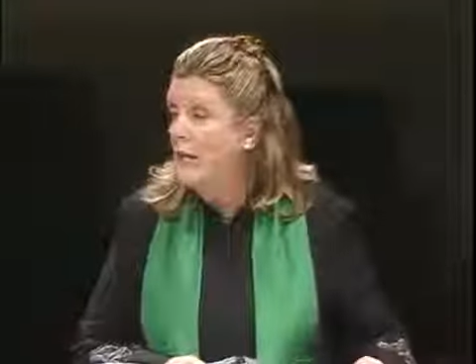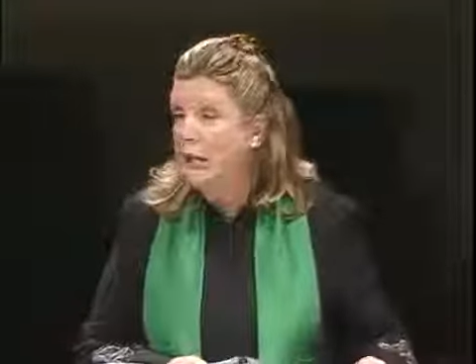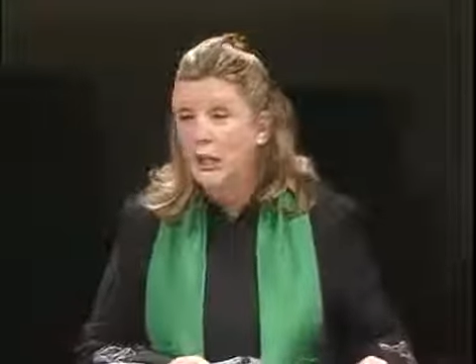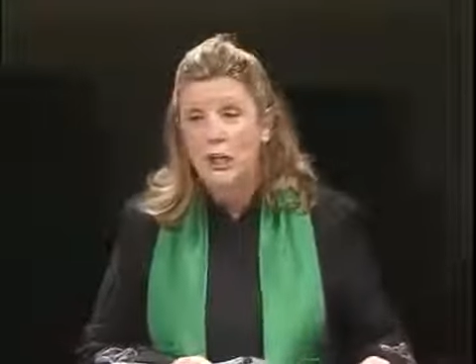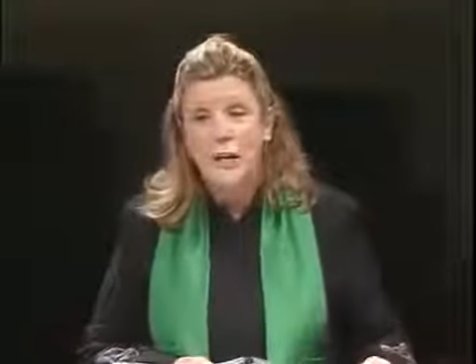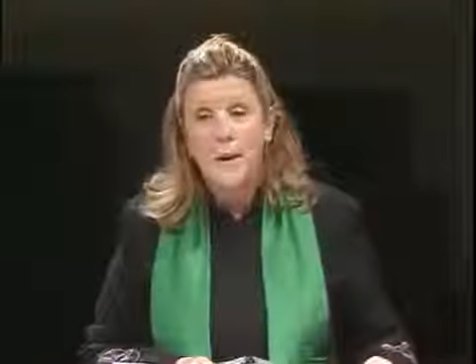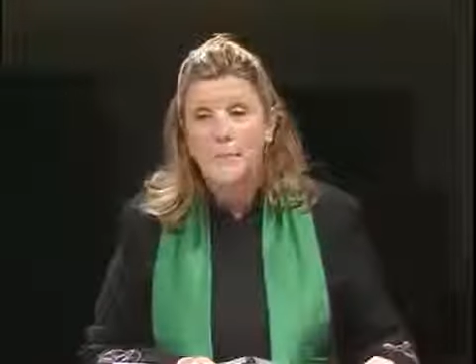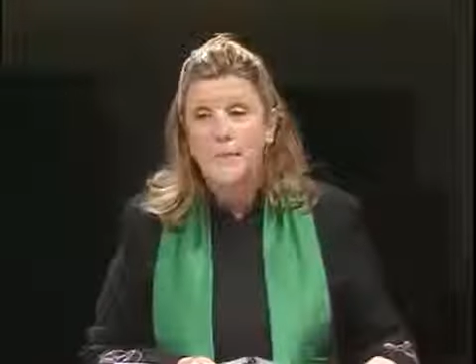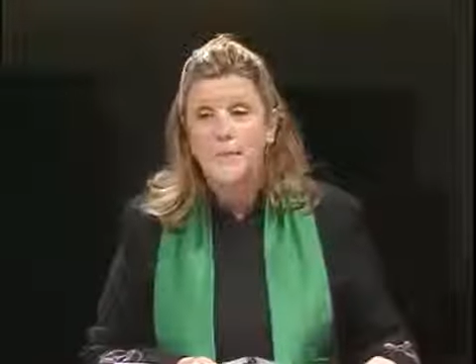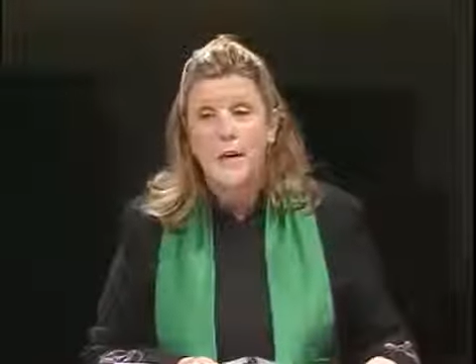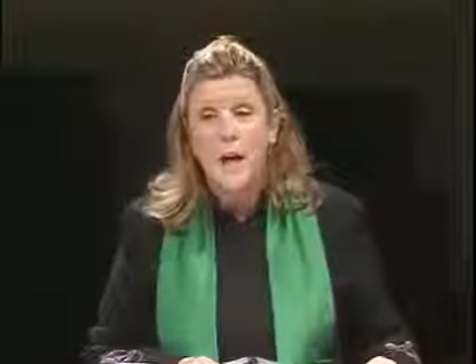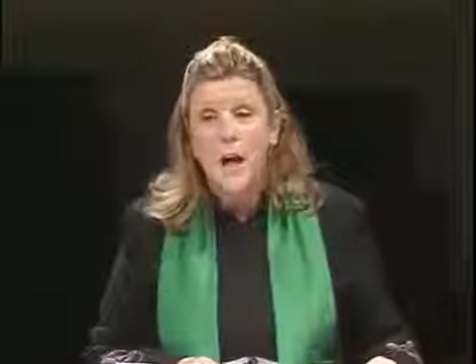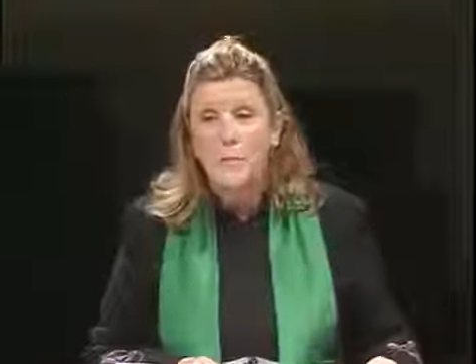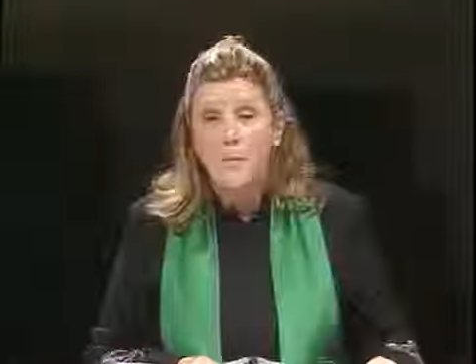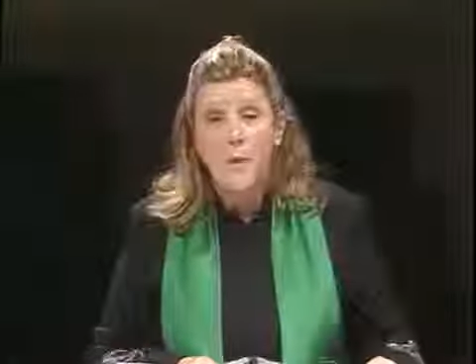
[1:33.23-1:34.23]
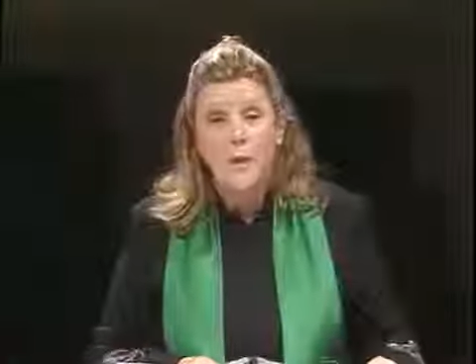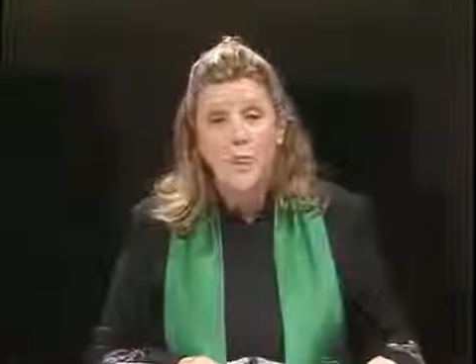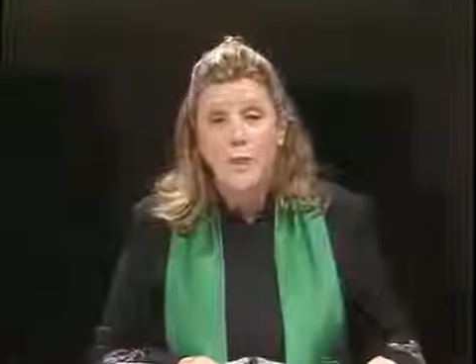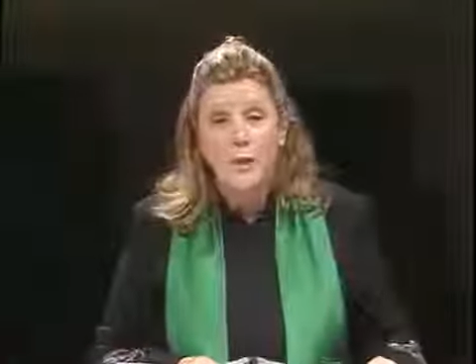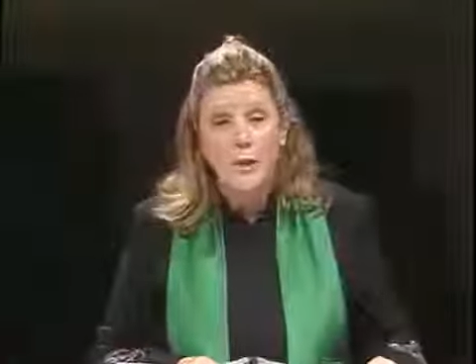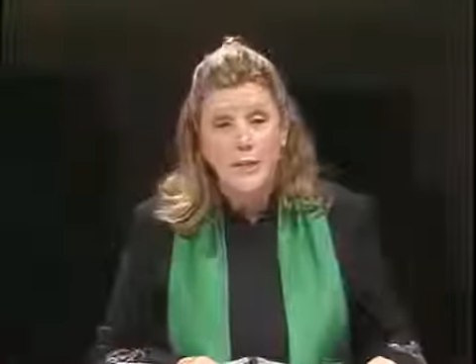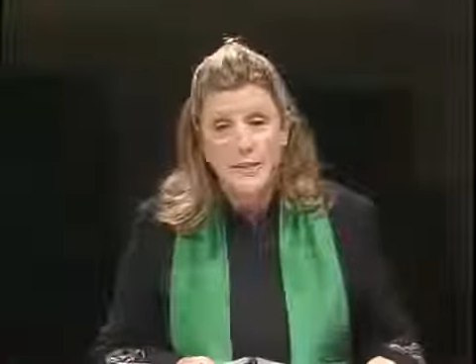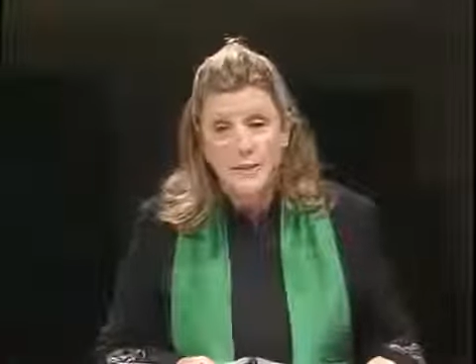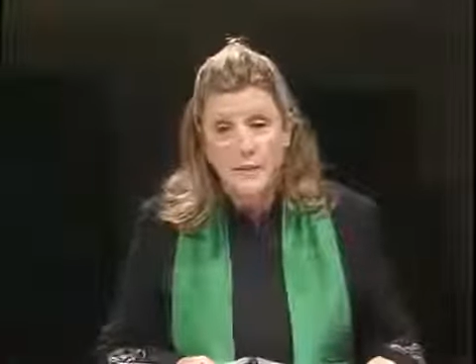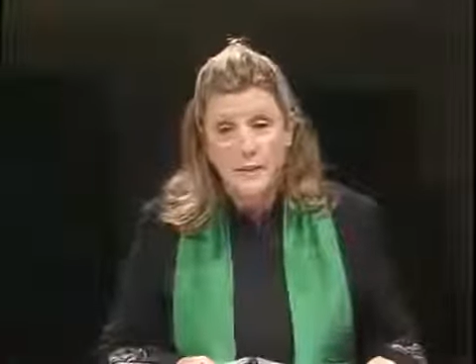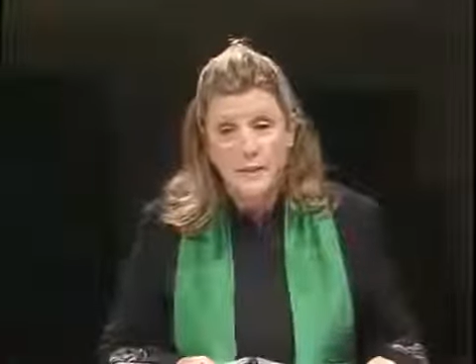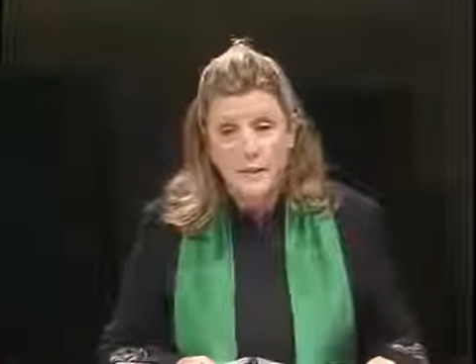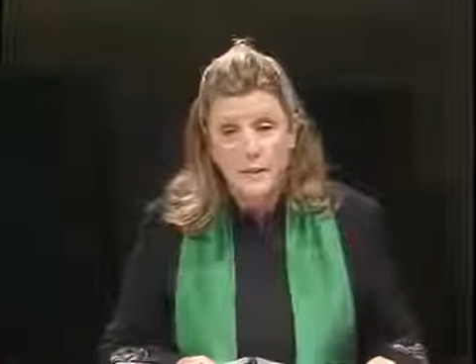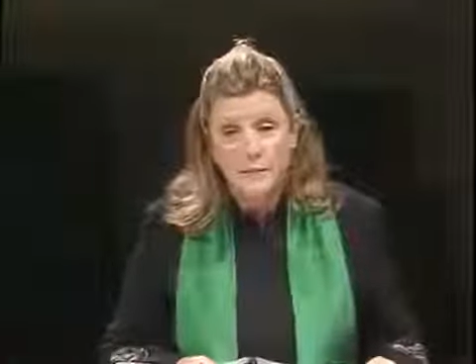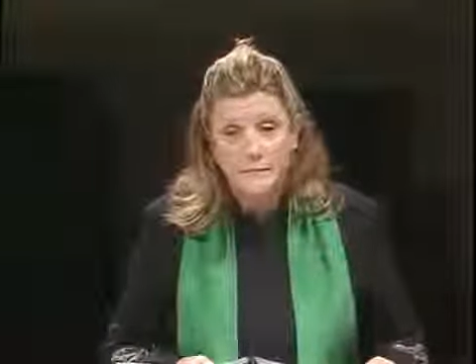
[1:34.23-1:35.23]
and look up Psalm
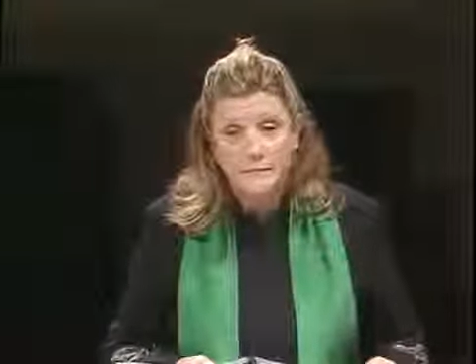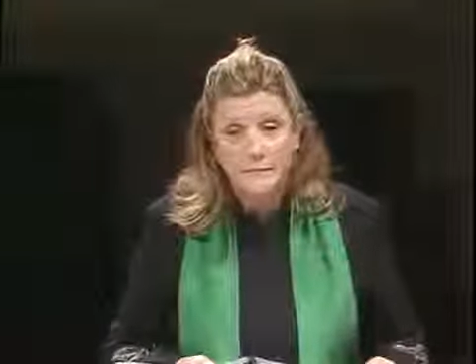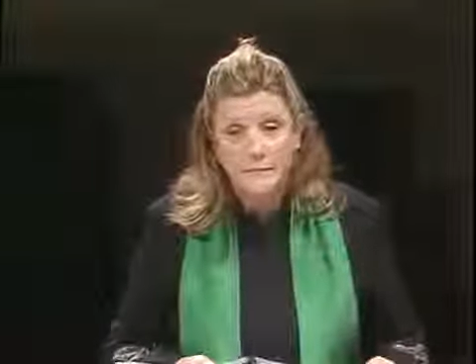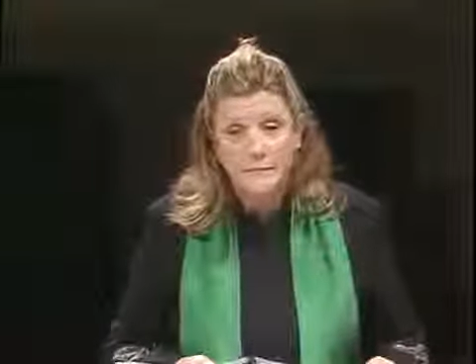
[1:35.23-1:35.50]
137.